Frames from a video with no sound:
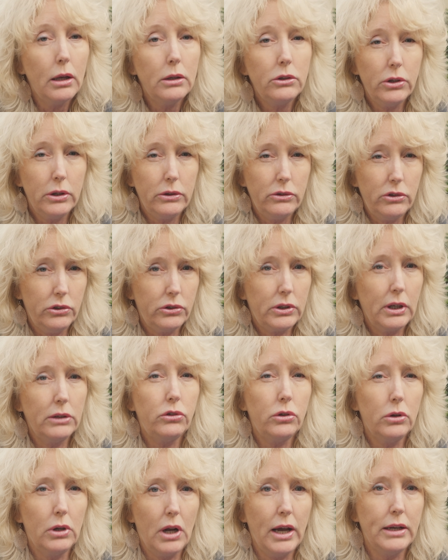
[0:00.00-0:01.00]
Just
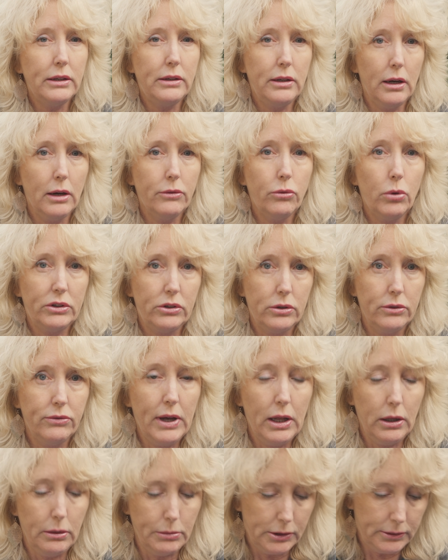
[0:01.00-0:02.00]
gives you an idea of what's
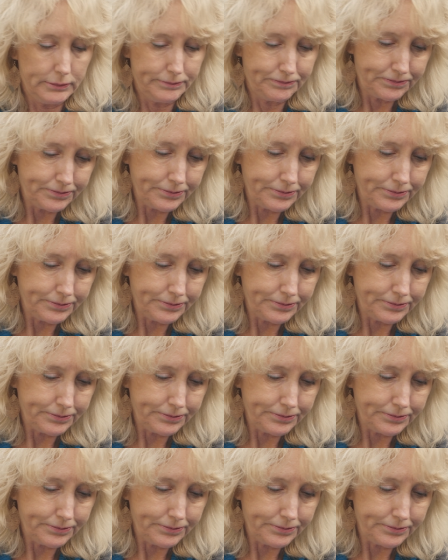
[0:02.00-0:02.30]
available.